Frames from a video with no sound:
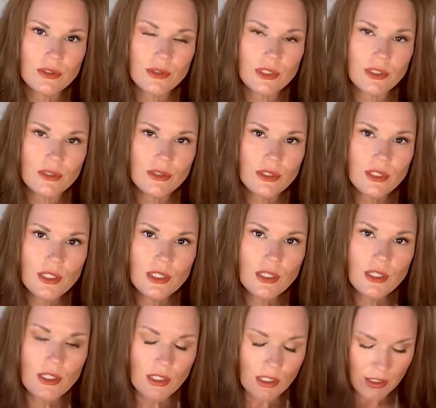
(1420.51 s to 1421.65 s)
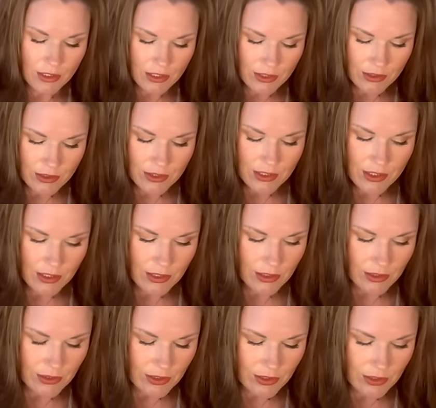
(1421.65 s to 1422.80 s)
okay? And then
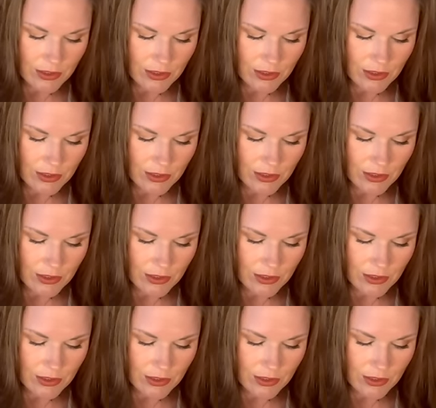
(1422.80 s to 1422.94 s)
second,